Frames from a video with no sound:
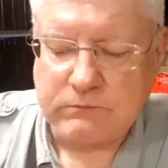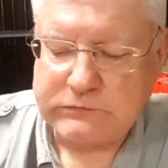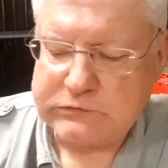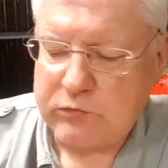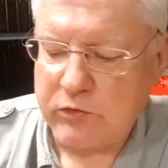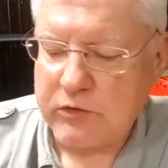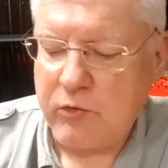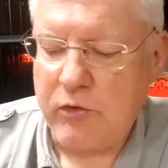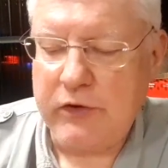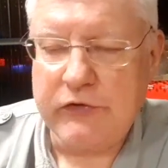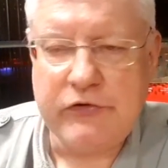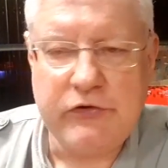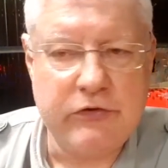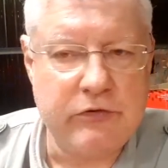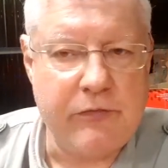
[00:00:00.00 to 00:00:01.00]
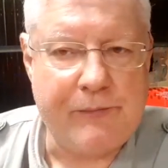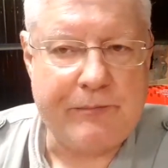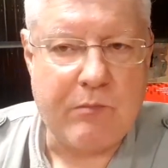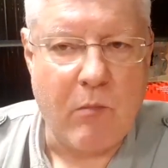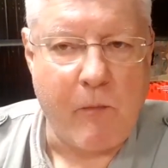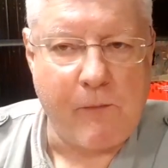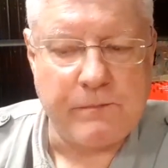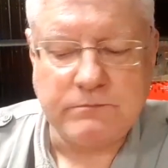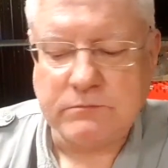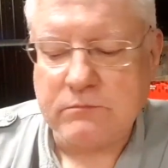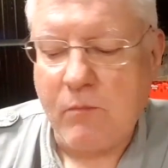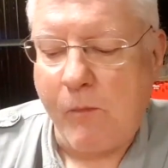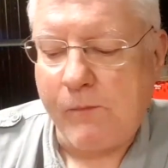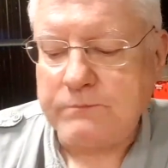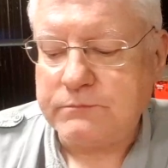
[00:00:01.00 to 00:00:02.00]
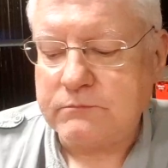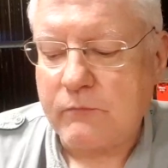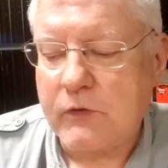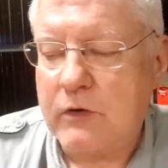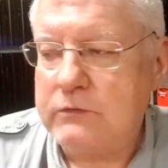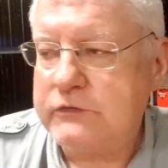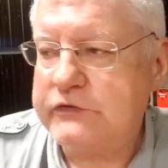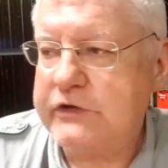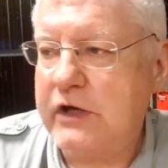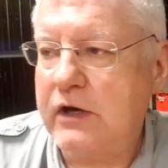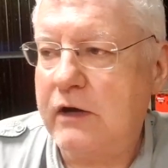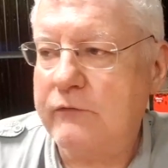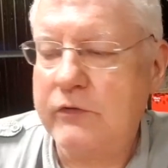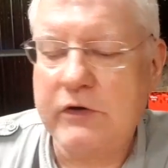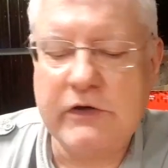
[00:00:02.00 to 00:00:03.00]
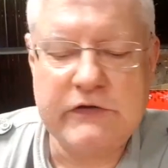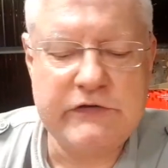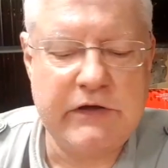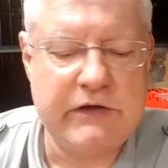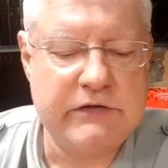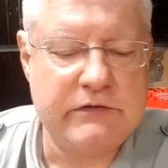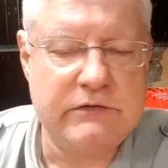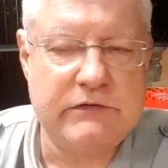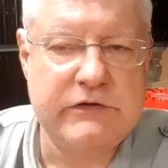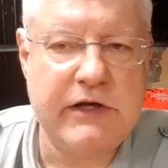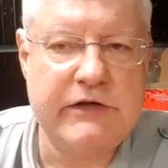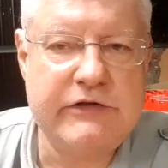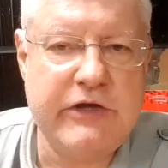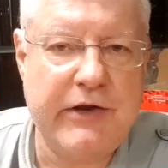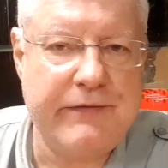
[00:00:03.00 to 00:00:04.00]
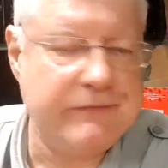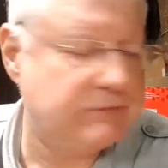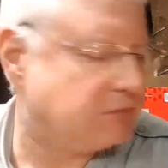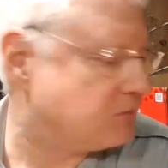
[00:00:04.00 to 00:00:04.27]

We're going to sign off. We're going to say Taiwan